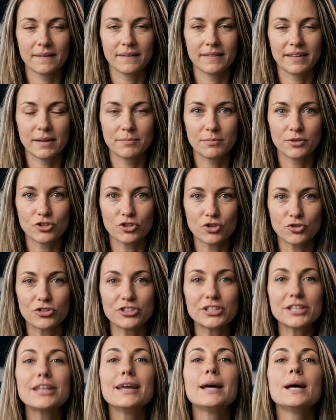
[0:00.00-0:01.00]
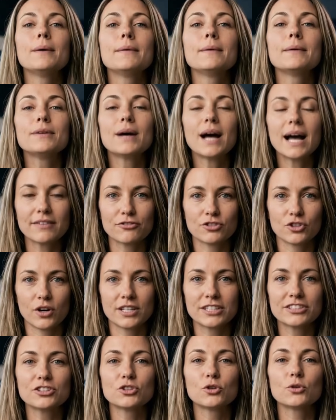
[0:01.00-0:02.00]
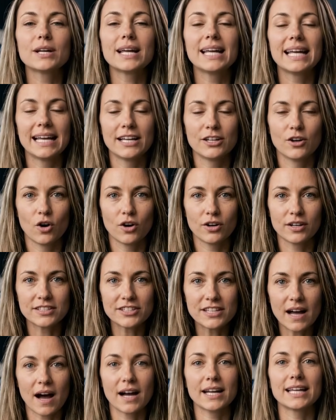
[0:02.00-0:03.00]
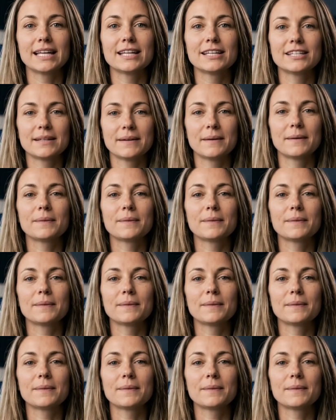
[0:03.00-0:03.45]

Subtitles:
that produces a $5 to $8 target